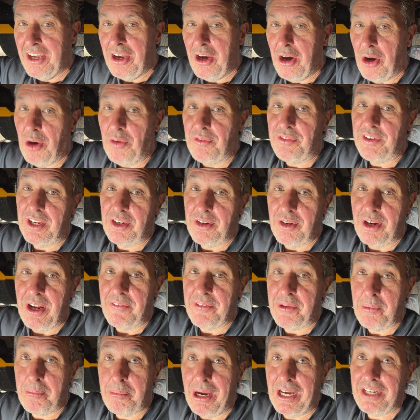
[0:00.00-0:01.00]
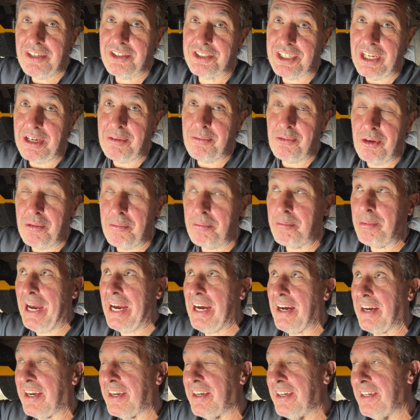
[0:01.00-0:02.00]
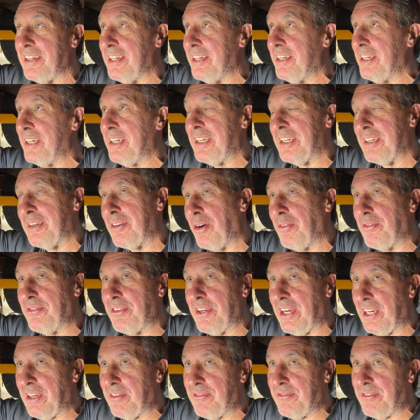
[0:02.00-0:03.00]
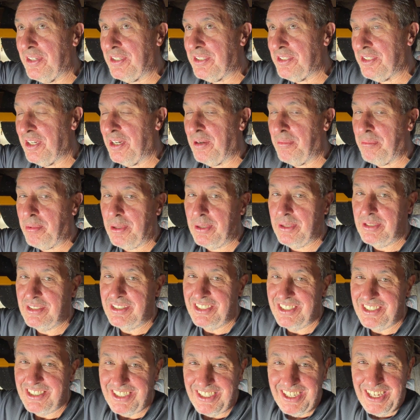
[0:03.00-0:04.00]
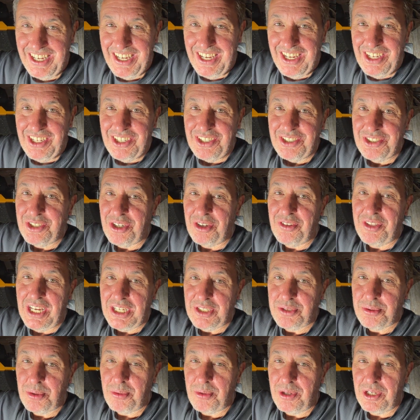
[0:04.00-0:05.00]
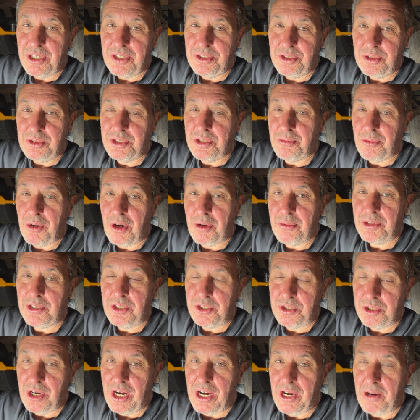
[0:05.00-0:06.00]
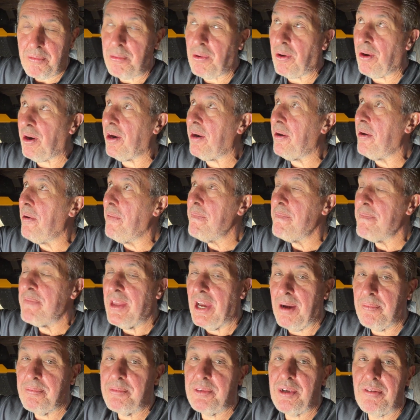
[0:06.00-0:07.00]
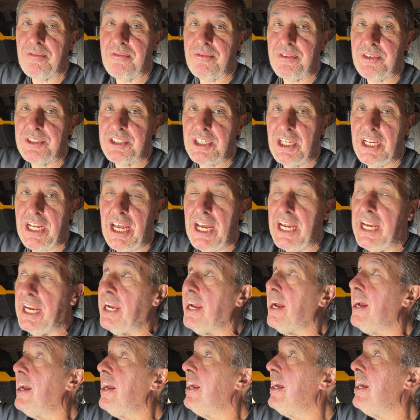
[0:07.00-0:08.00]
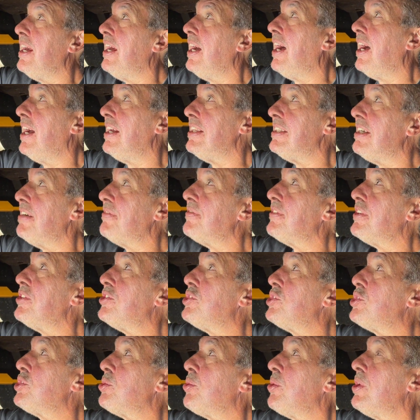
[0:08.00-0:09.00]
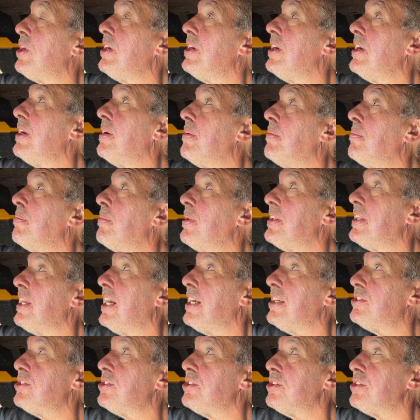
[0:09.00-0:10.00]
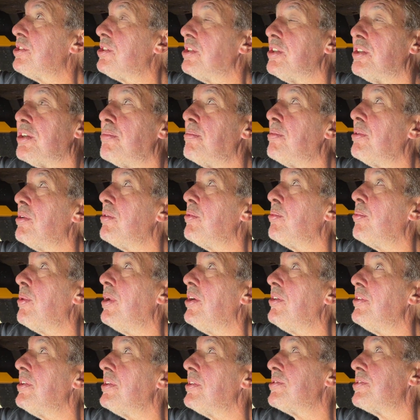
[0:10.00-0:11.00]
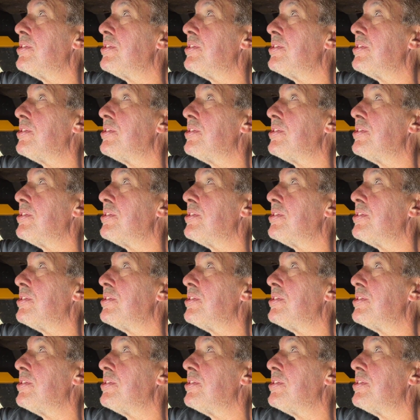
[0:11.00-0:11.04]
Hopefully I don't have to buy the same one back. Hopefully I can fix up. So that's what we're gonna do tomorrow with the track bar. I'm done for today. I left it short, but that's just a little bit of welding.